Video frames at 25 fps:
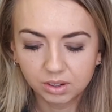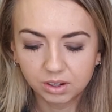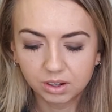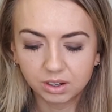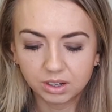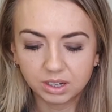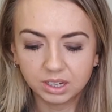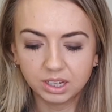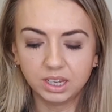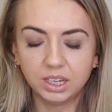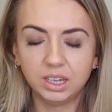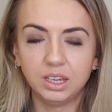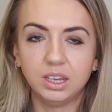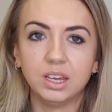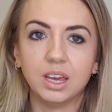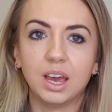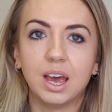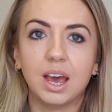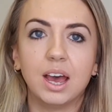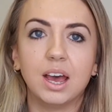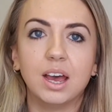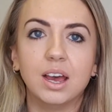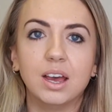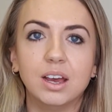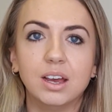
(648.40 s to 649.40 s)
I
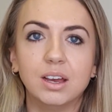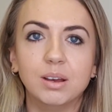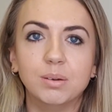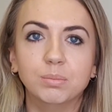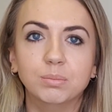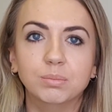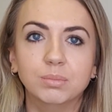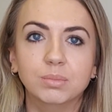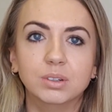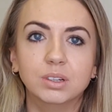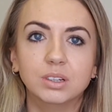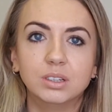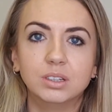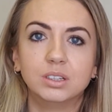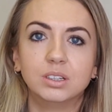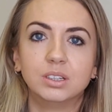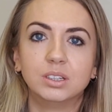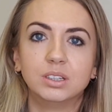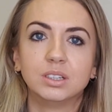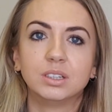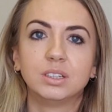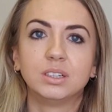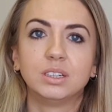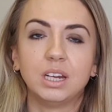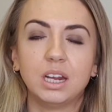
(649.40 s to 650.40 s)
am
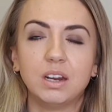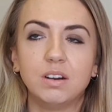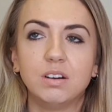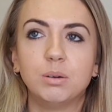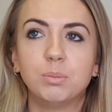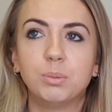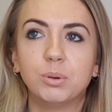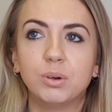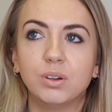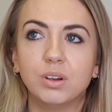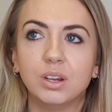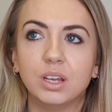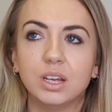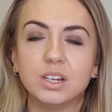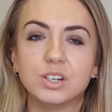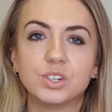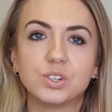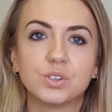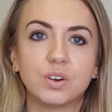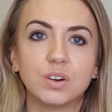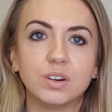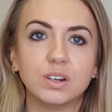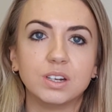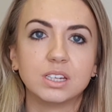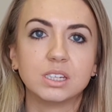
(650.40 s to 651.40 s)
terrible at
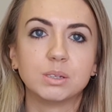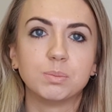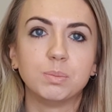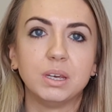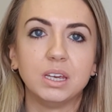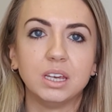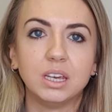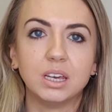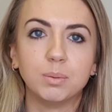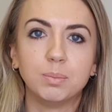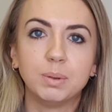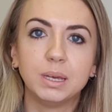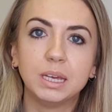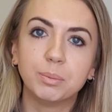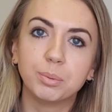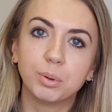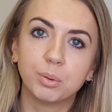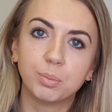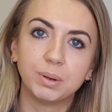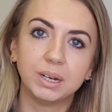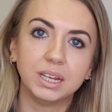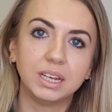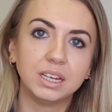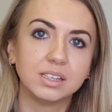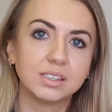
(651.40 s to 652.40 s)
trying to be a people
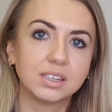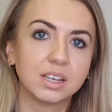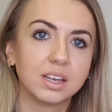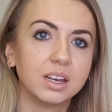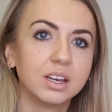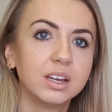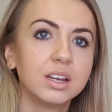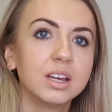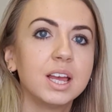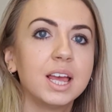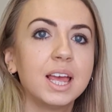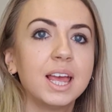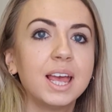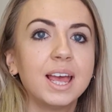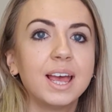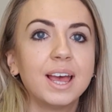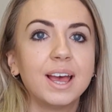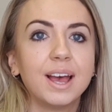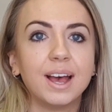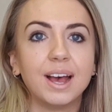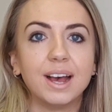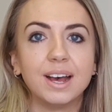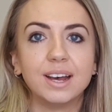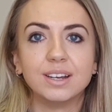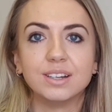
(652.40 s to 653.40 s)
pleaser,
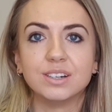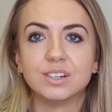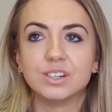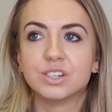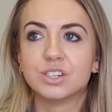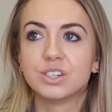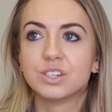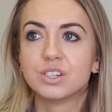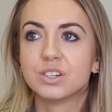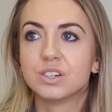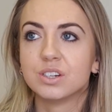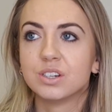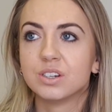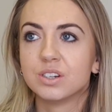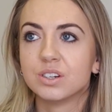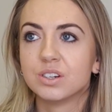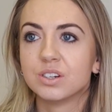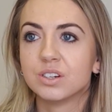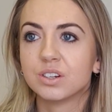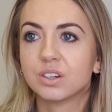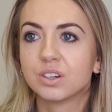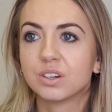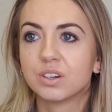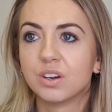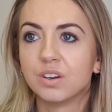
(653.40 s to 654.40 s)
and
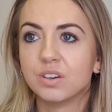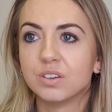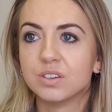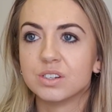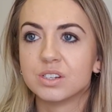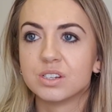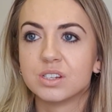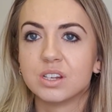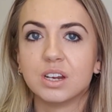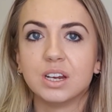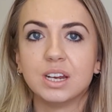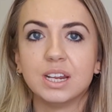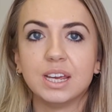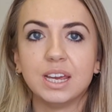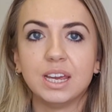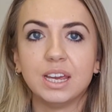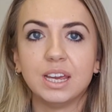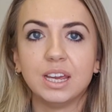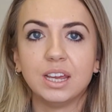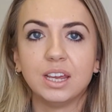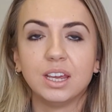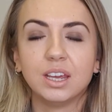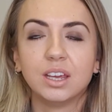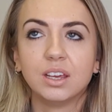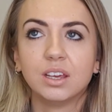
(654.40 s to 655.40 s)

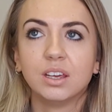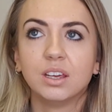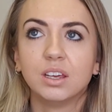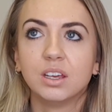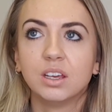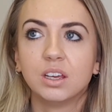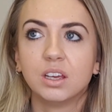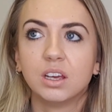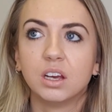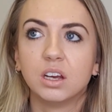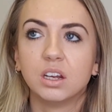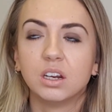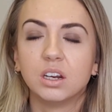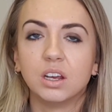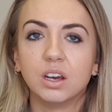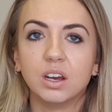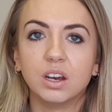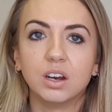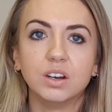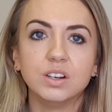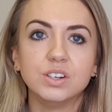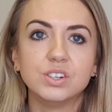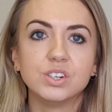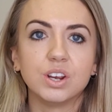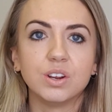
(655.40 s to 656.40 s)
constantly, like,
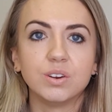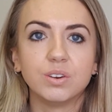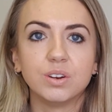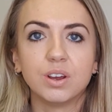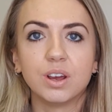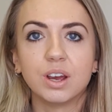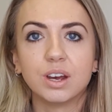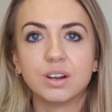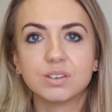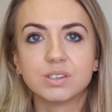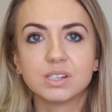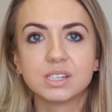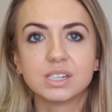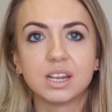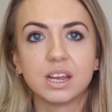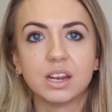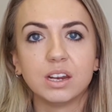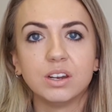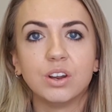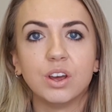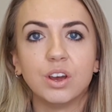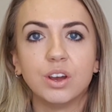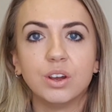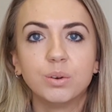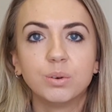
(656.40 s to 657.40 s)
I don't know how to say
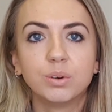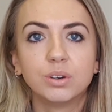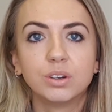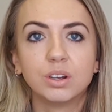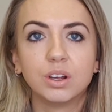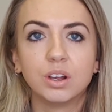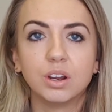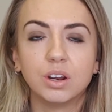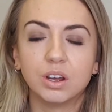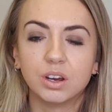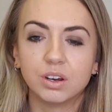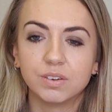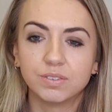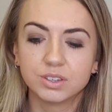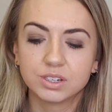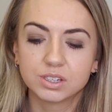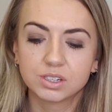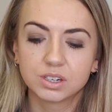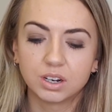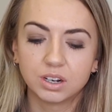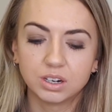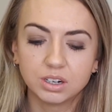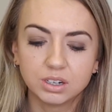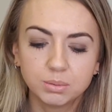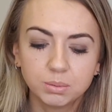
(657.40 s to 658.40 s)
no a lot of the
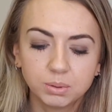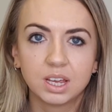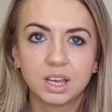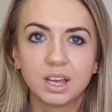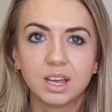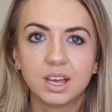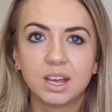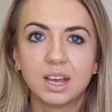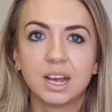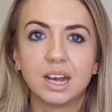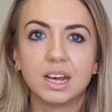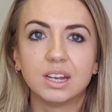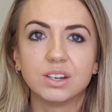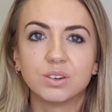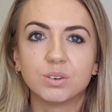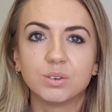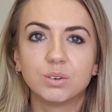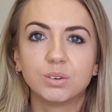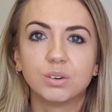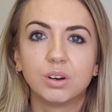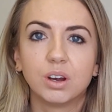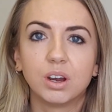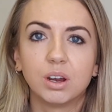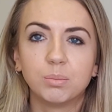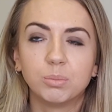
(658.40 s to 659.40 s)
time. And
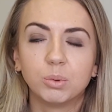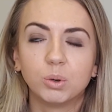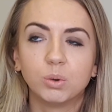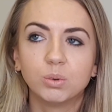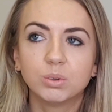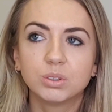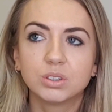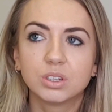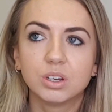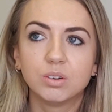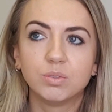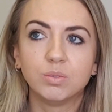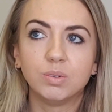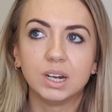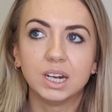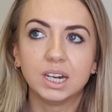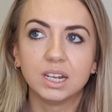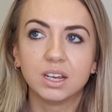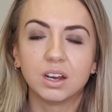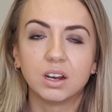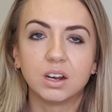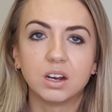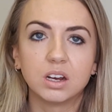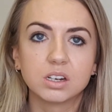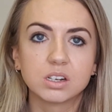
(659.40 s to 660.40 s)
I'm also really
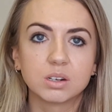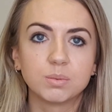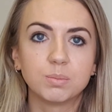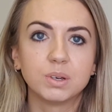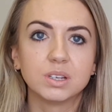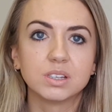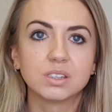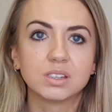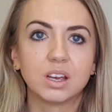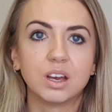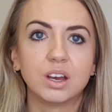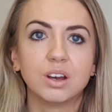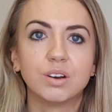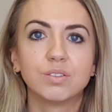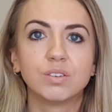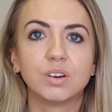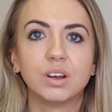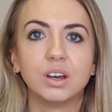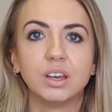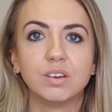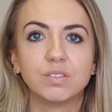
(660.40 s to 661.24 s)
hard on myself. Like